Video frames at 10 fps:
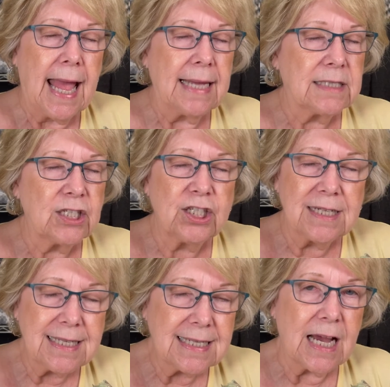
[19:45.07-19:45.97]
It's
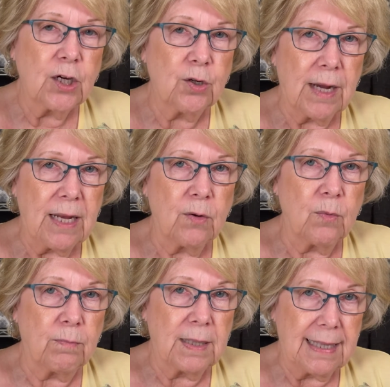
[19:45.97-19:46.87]
just a great
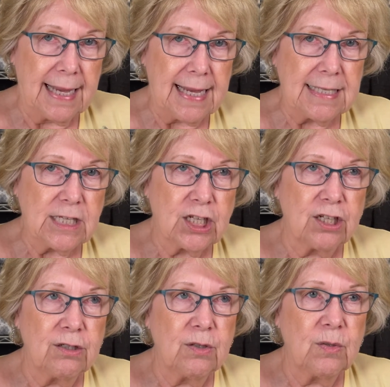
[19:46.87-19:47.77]
place
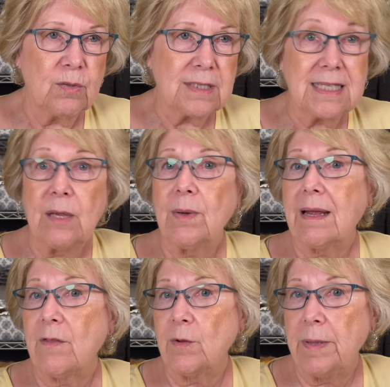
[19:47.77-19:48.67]
to see what
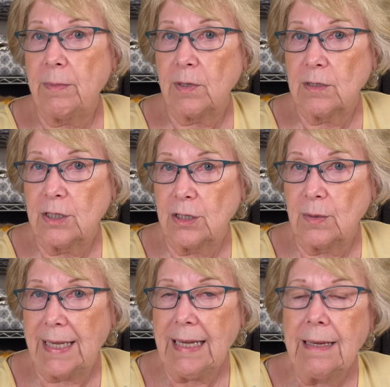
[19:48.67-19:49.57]
other people are doing.